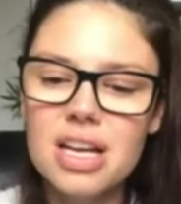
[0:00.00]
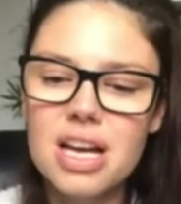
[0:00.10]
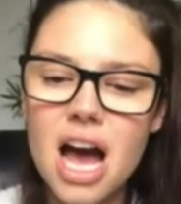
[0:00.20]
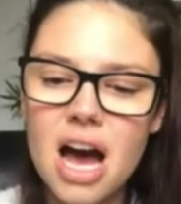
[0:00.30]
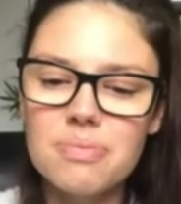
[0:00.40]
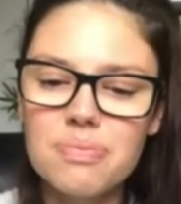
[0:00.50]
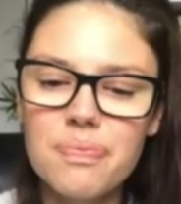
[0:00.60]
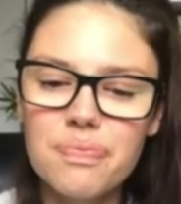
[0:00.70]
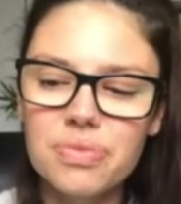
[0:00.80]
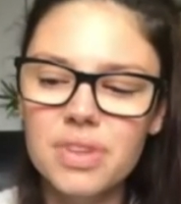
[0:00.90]

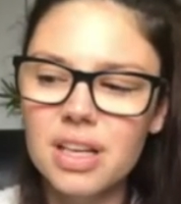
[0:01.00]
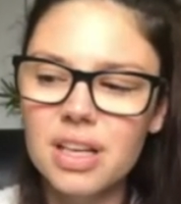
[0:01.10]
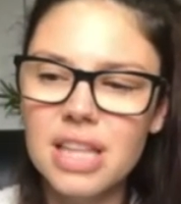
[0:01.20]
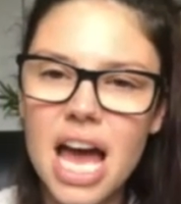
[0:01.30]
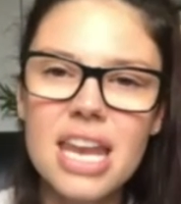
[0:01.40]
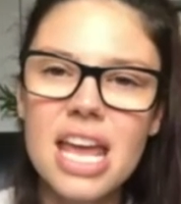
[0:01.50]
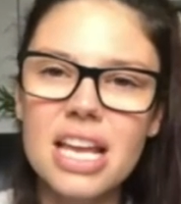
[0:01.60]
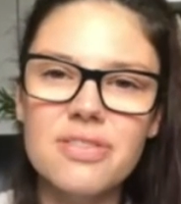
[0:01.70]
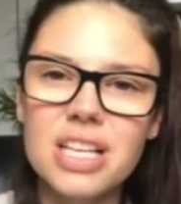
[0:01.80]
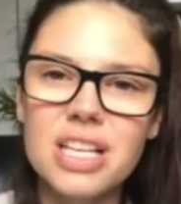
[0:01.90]
That
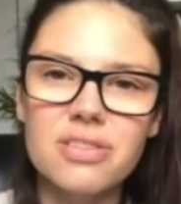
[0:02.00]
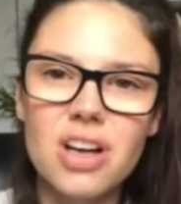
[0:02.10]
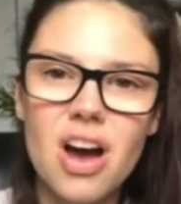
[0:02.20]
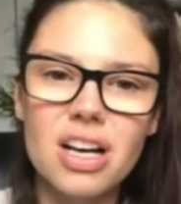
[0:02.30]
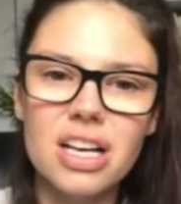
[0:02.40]
negative self-talk,